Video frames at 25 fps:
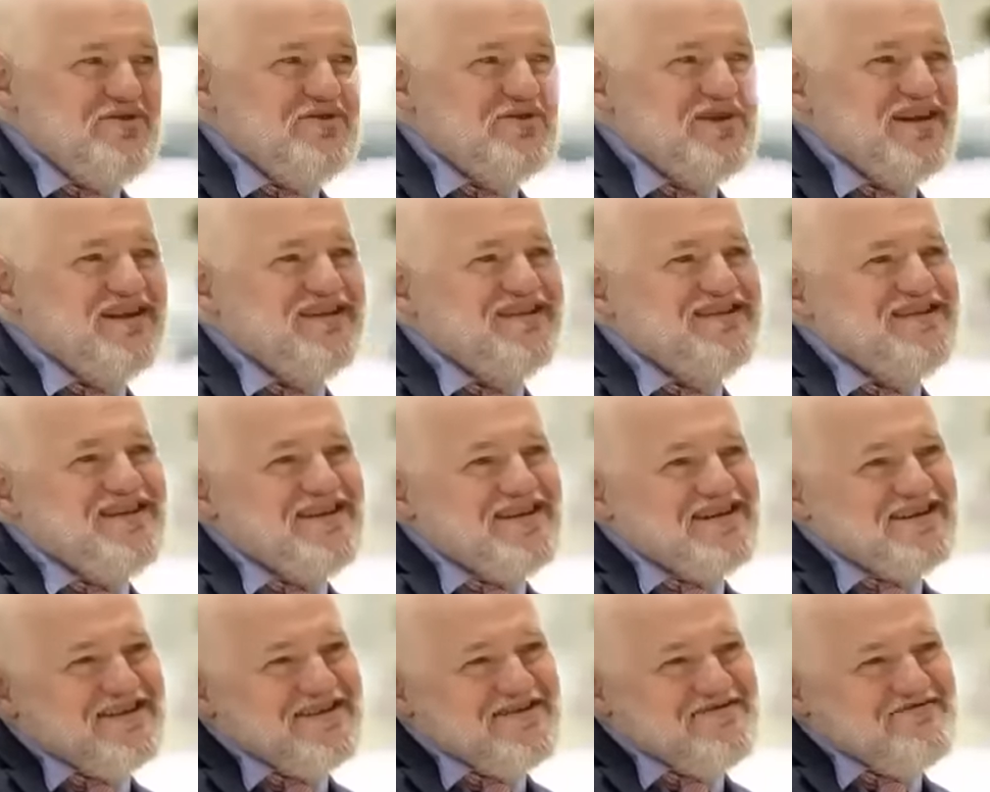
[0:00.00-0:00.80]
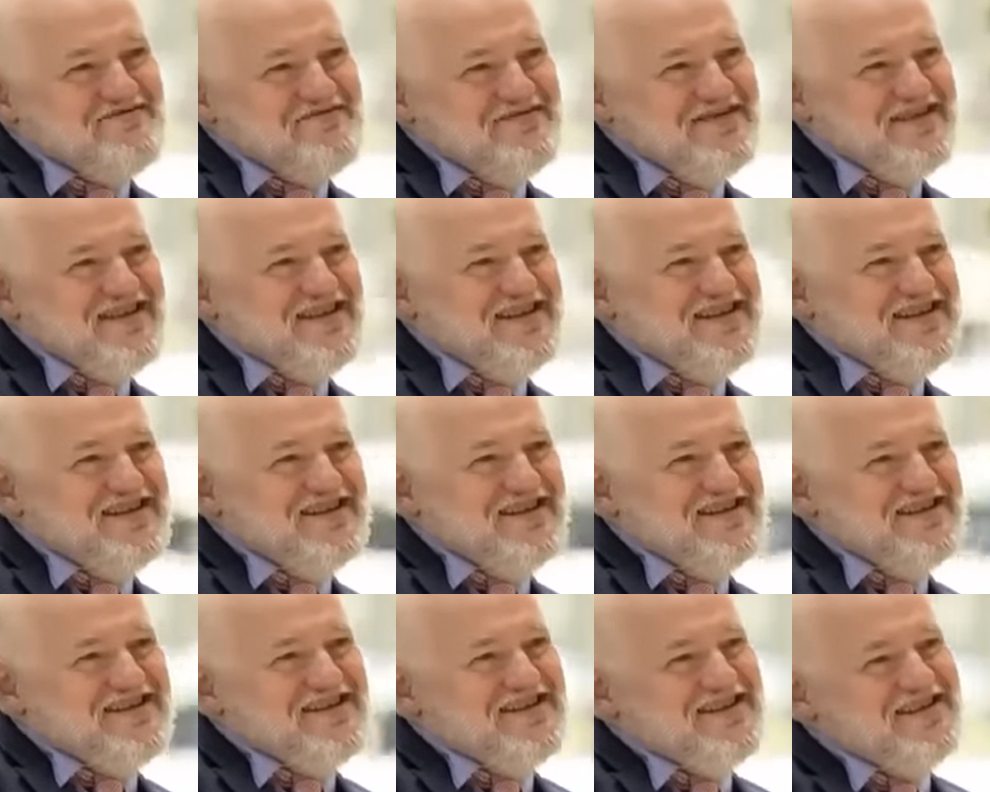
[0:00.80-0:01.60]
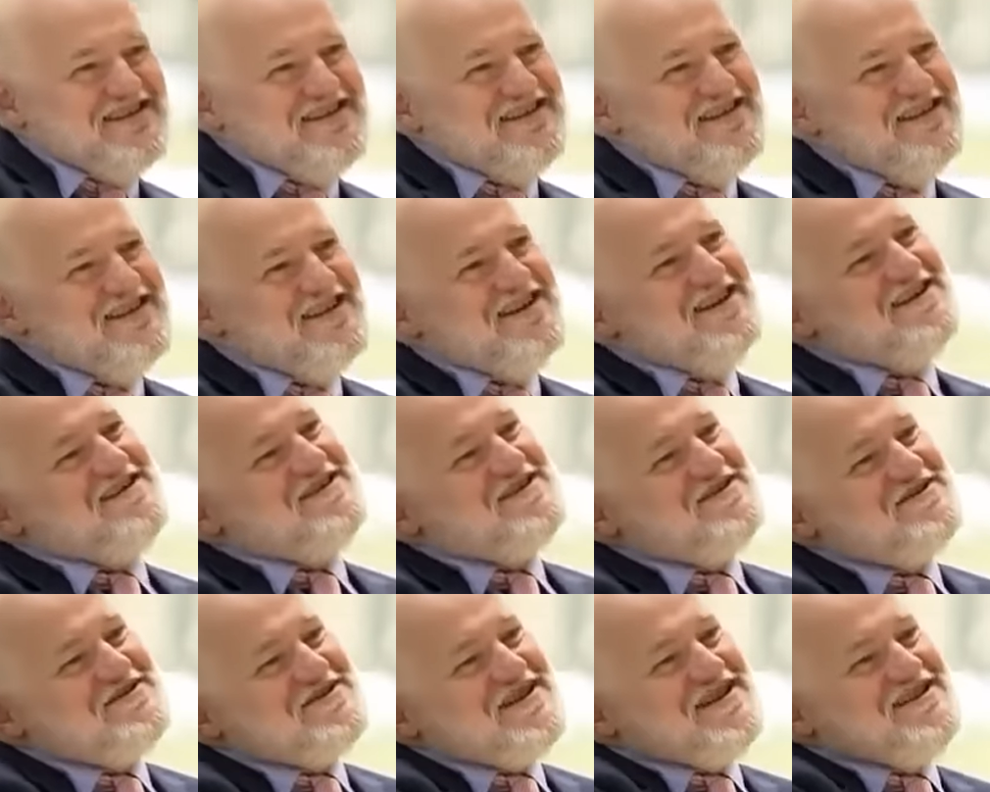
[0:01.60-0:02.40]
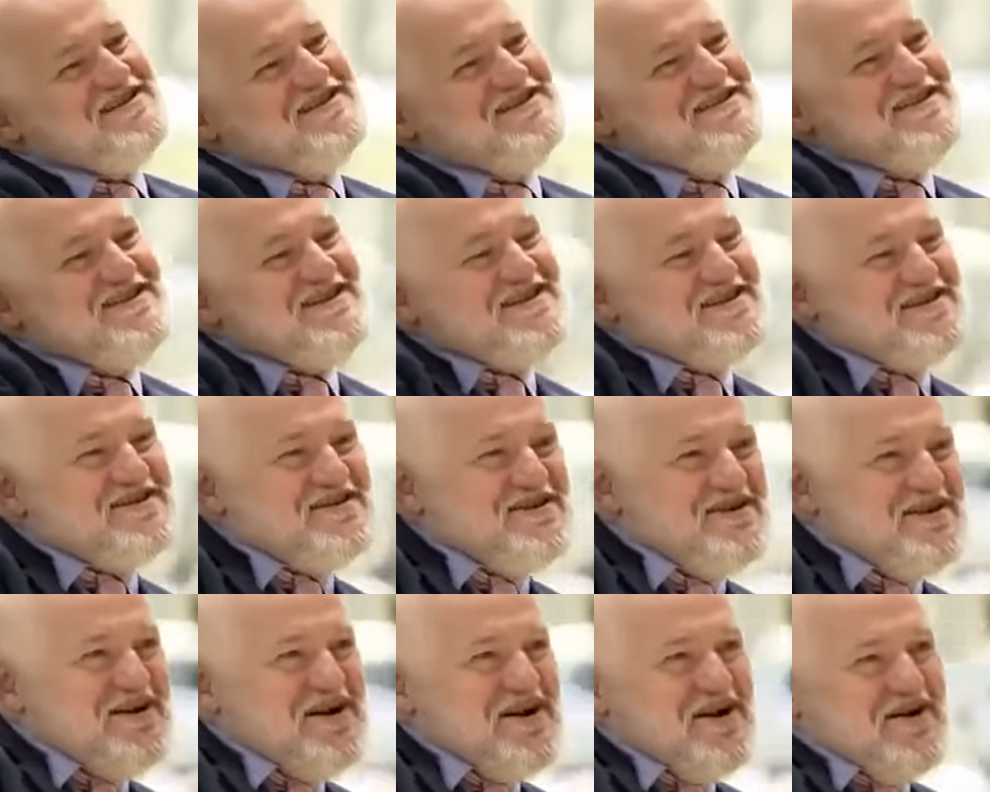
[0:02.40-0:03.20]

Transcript: You can deny. You can deny.